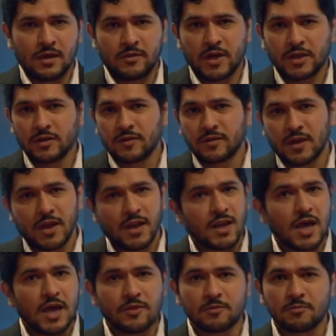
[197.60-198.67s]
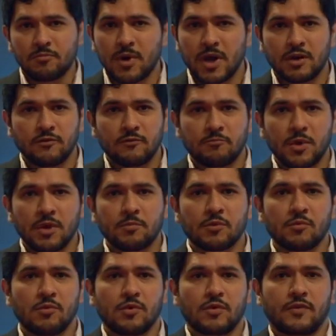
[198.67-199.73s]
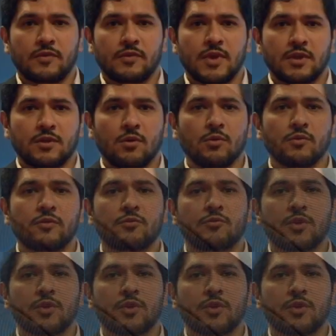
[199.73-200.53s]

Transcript: That is another part of paperwork that also